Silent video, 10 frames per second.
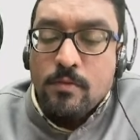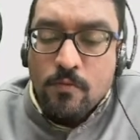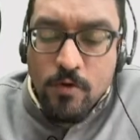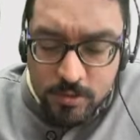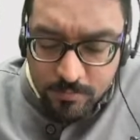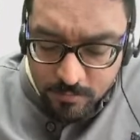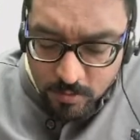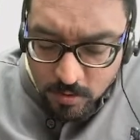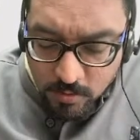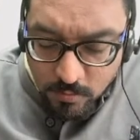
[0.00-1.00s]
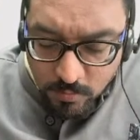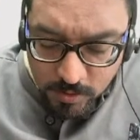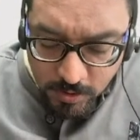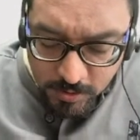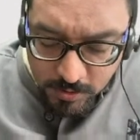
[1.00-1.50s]
What is the
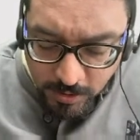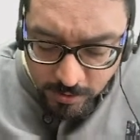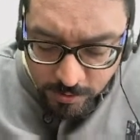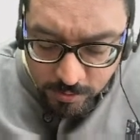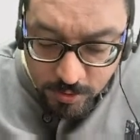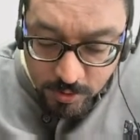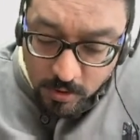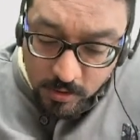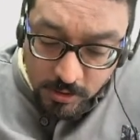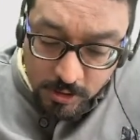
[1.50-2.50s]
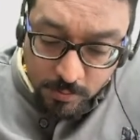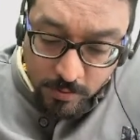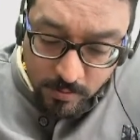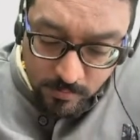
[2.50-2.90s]
reason they introduced laissez-faire?